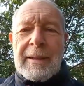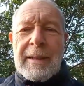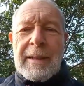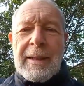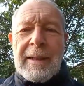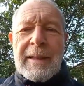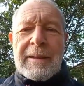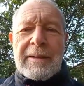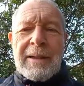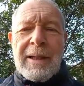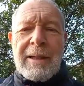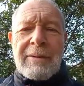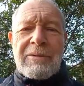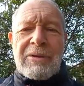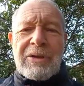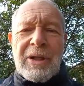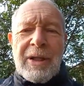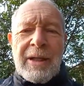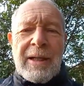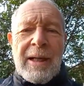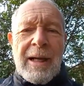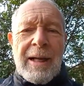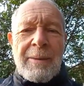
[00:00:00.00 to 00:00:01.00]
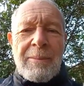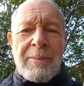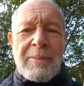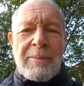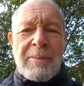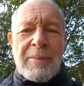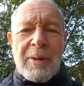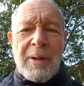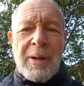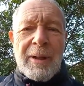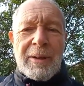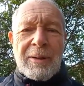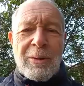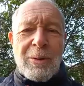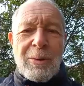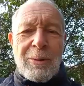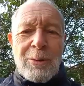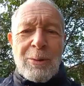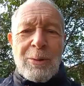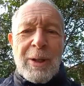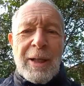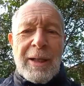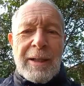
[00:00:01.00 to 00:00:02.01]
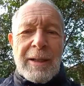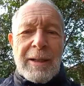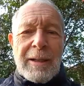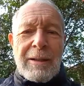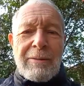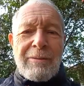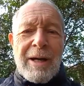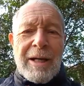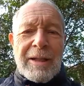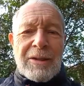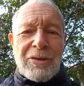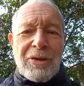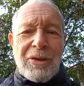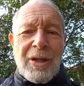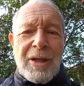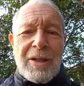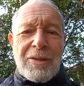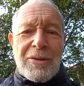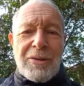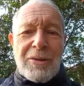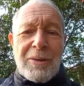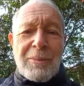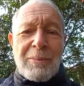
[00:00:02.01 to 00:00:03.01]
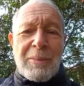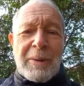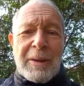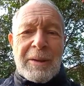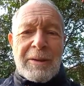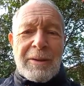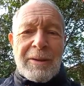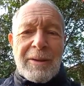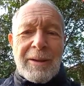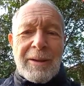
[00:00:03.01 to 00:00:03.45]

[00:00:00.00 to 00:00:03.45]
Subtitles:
as I've said, I'm not going to take any vaccination, but